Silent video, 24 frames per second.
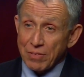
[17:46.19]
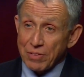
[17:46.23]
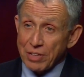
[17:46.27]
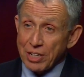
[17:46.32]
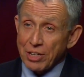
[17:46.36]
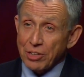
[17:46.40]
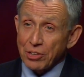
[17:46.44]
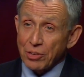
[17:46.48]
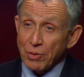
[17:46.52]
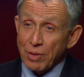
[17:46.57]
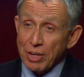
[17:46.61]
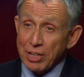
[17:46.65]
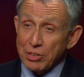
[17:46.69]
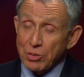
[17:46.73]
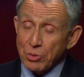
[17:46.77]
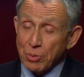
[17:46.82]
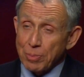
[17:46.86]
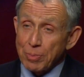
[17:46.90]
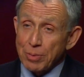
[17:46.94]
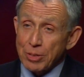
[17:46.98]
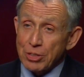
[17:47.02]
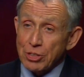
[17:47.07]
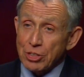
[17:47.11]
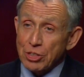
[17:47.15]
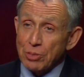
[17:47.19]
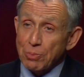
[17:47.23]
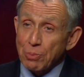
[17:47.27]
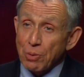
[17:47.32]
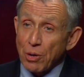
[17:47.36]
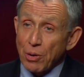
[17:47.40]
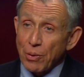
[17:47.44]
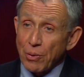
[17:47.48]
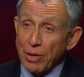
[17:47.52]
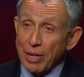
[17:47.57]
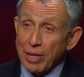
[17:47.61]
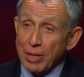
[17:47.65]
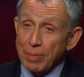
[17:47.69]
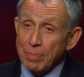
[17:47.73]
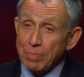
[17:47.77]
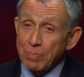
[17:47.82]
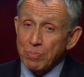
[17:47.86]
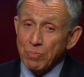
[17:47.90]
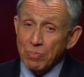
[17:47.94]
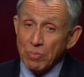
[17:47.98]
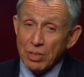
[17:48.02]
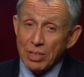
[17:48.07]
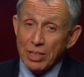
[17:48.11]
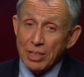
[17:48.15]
of an undergraduate business program,